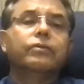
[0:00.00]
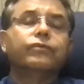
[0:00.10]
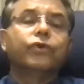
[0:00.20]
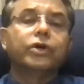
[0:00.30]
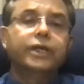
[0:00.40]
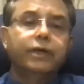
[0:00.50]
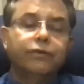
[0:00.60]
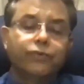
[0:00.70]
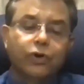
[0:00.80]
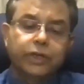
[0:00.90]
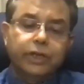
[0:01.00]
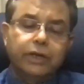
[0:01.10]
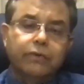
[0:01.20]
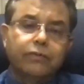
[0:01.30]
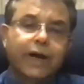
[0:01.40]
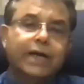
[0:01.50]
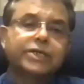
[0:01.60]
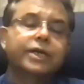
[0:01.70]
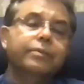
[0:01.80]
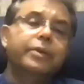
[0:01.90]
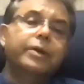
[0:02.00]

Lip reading: for the white skin,